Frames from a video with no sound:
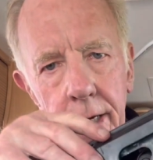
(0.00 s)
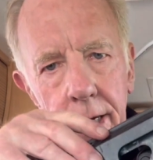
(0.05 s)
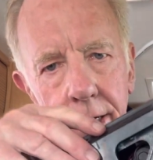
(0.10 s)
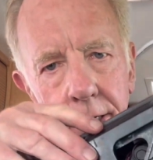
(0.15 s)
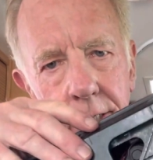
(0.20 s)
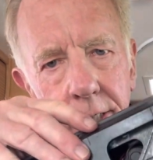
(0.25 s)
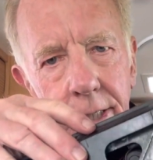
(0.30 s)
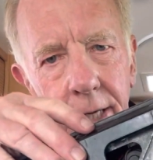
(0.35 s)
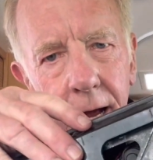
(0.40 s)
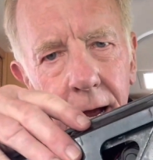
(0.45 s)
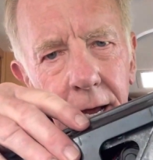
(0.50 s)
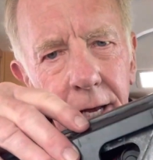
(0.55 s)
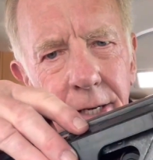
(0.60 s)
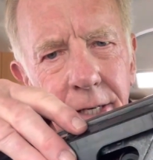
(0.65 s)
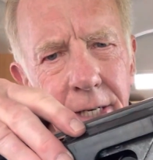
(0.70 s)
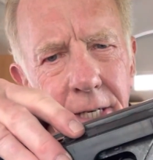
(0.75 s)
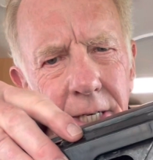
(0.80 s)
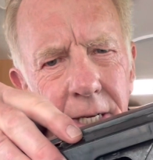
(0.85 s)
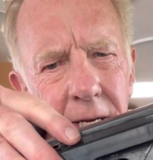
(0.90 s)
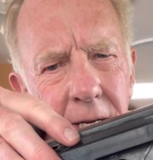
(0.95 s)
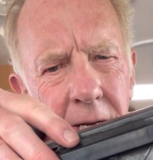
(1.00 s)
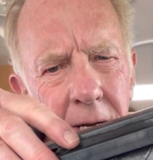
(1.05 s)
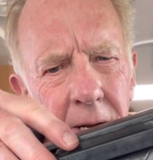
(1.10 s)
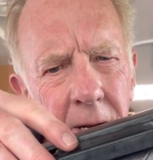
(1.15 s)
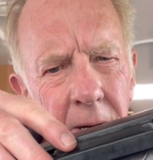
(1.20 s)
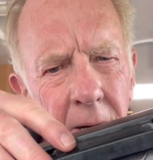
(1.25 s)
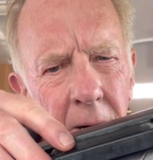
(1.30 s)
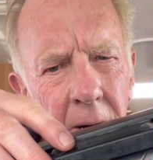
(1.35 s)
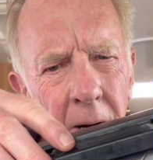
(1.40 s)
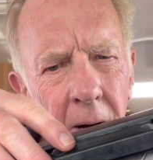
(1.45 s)
it says
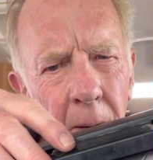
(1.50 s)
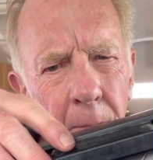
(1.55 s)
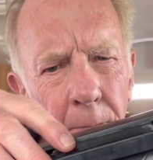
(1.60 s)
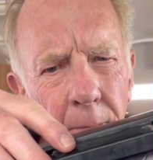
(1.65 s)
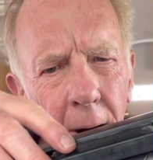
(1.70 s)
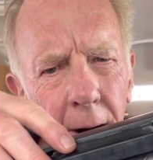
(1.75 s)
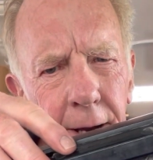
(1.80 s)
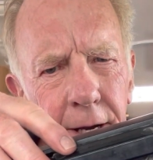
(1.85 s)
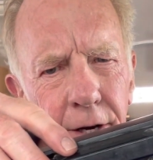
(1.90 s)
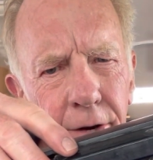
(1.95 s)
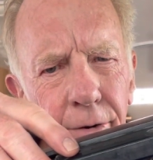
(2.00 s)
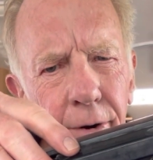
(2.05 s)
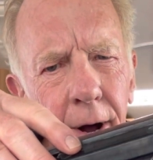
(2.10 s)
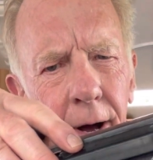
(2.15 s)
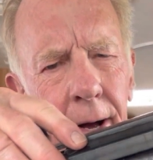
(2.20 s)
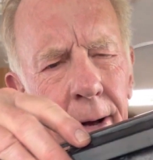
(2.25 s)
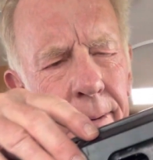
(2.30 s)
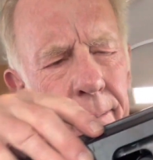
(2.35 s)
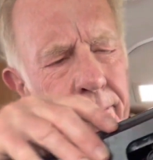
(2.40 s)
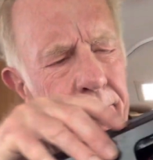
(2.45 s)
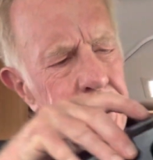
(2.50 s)
Micra.